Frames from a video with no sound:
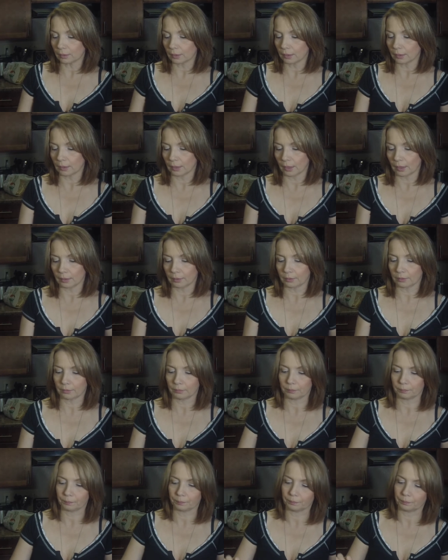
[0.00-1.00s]
than this.
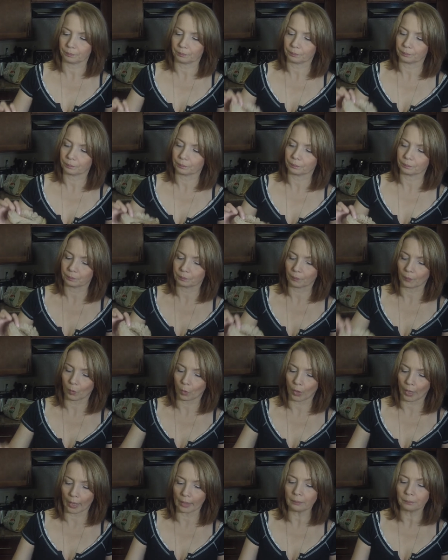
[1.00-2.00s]

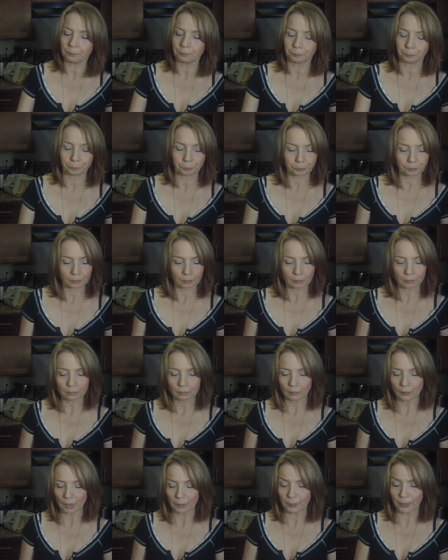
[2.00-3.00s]
Okay,
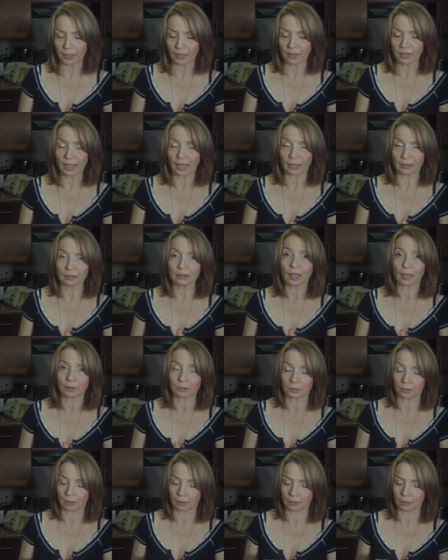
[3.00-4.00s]
very dense
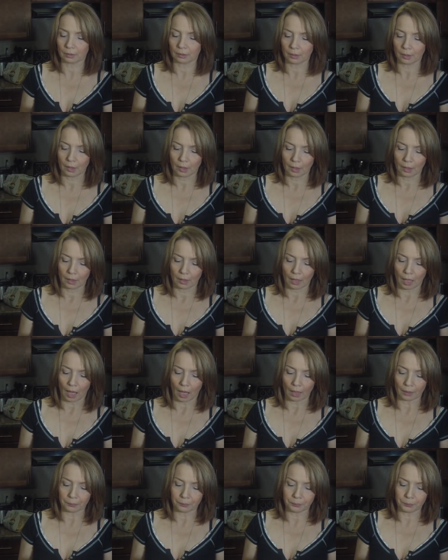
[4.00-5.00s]
actually.
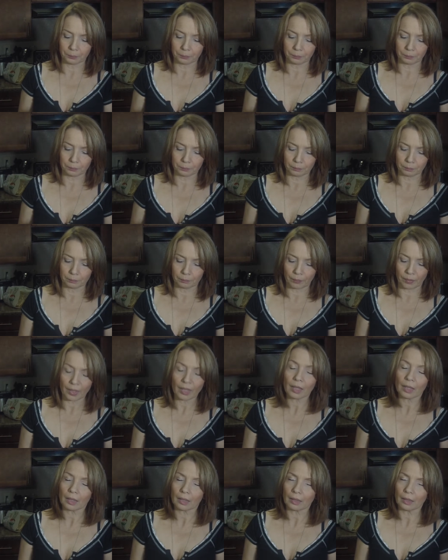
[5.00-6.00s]
I'm
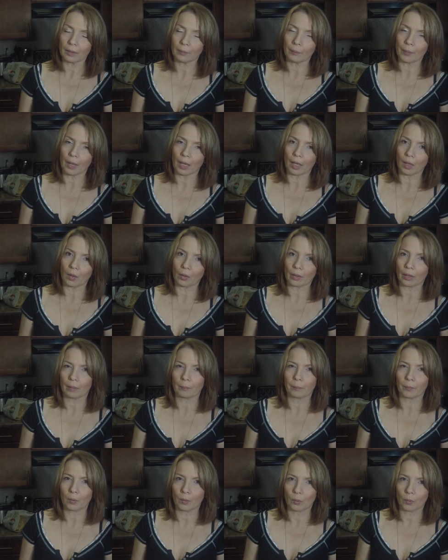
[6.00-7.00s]
thinking about,
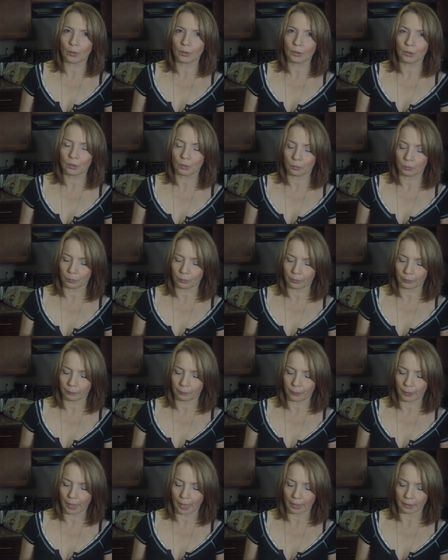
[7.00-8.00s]
I'm going to
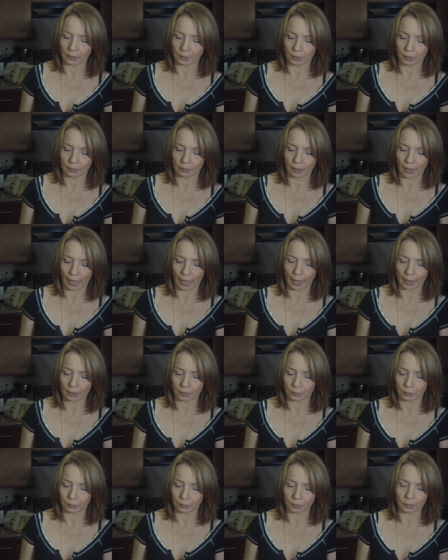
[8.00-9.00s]
replace some
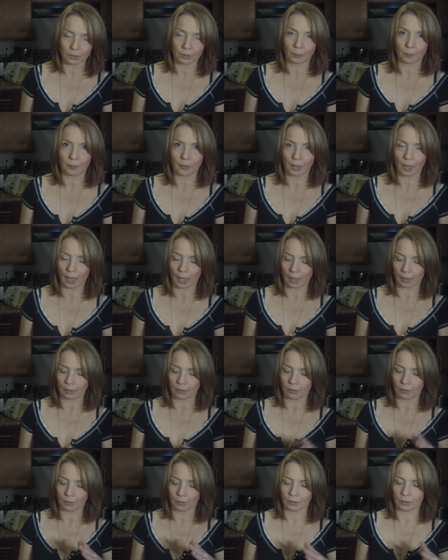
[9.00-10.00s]
eggs for something
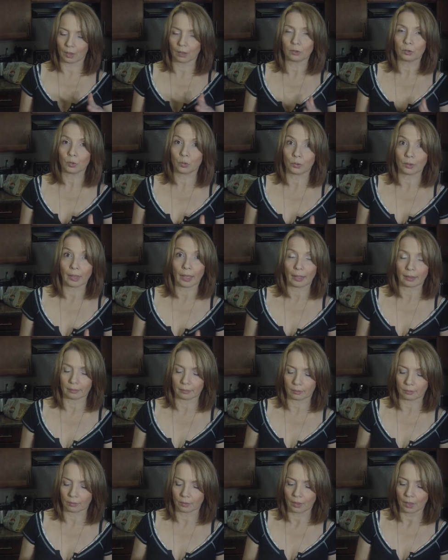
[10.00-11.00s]
else so it's not too
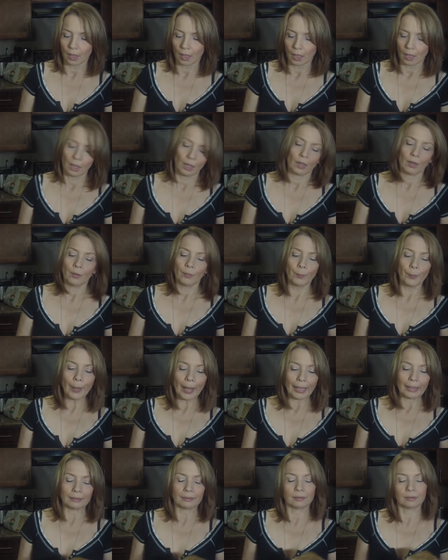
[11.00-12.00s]
dense,
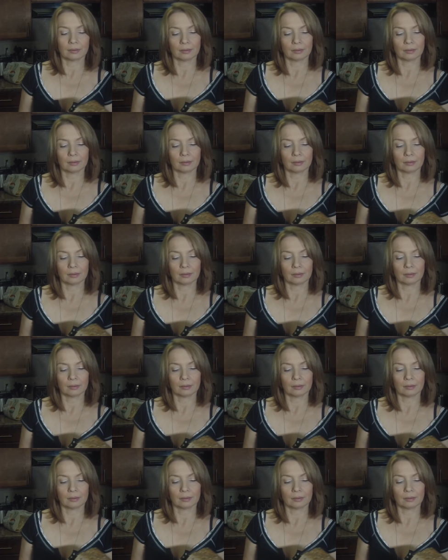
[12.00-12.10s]
but